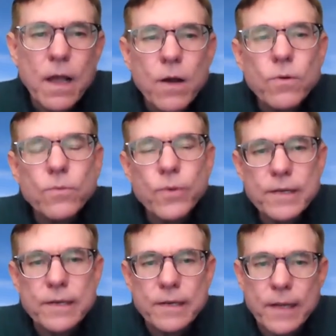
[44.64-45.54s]
Well,
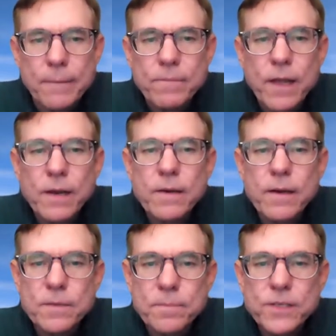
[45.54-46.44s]
recently, and
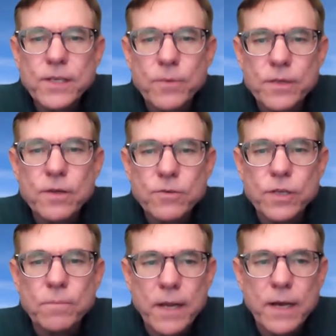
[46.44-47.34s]
especially with
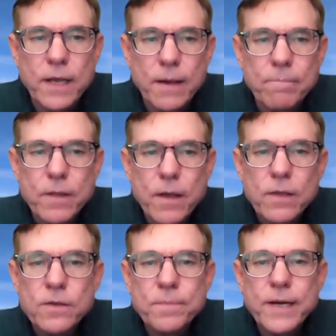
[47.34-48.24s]
social media,
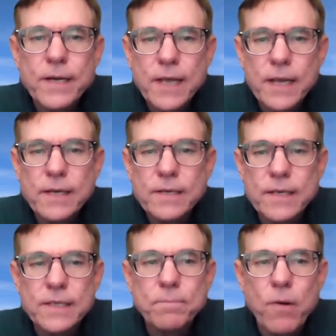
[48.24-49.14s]
there's been a
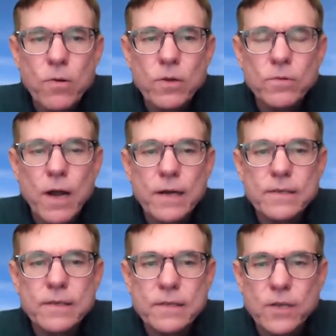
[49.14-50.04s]
tendency to polarize
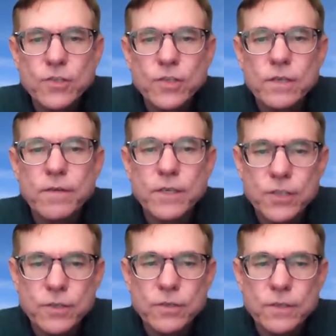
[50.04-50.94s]
discussion of
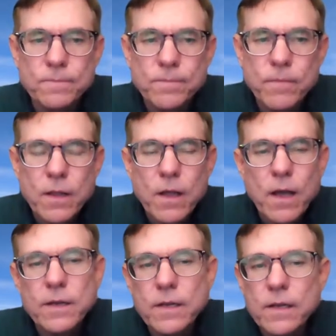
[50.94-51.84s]
issues.
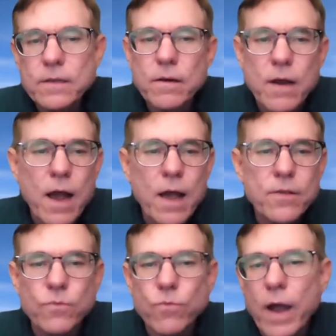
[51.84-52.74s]
Ideas are
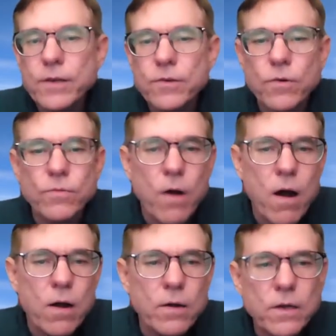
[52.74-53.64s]
either right or
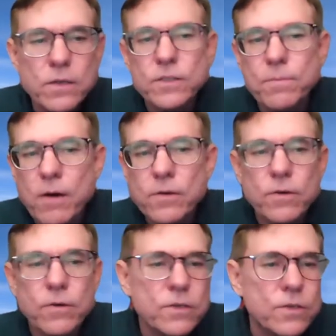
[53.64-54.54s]
wrong, smart
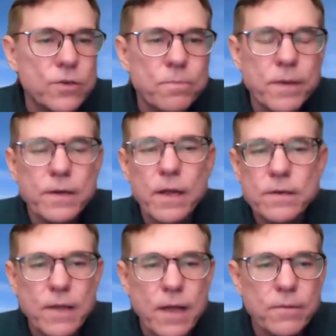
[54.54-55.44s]
or stupid,
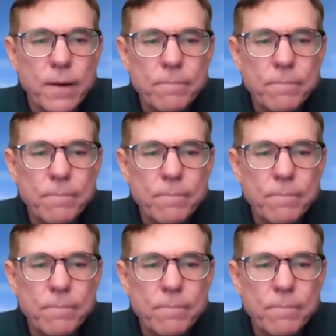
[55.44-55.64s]
etc.